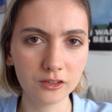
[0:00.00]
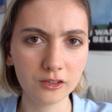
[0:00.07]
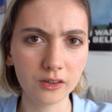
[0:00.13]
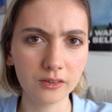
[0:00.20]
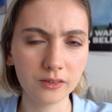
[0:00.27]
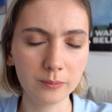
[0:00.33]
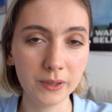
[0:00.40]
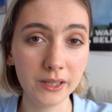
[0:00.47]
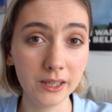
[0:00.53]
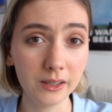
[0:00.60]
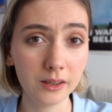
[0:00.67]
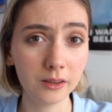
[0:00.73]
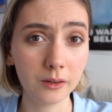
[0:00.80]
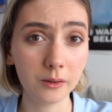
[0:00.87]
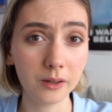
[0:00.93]
just
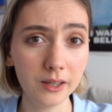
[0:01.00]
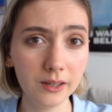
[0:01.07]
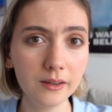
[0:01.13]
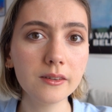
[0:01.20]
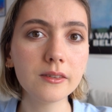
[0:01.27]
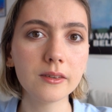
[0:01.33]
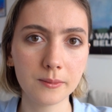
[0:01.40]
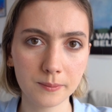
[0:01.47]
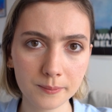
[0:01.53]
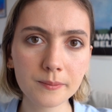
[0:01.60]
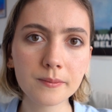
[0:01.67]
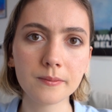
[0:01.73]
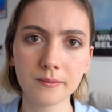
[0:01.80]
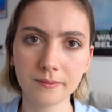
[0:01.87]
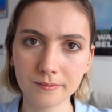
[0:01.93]
beneath your ears.
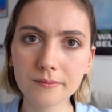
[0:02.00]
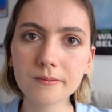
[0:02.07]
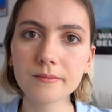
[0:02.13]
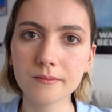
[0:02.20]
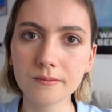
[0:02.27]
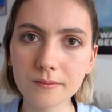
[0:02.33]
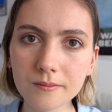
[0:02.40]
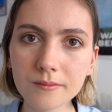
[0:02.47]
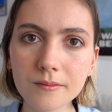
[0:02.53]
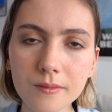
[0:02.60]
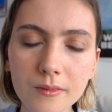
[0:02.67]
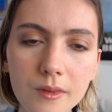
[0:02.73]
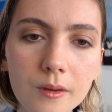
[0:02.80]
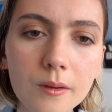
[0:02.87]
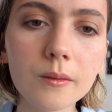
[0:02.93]
Mm-hmm.
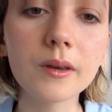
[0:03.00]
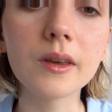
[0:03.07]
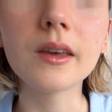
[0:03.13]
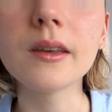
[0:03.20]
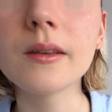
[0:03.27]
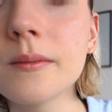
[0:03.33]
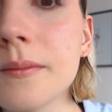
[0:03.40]
Okay,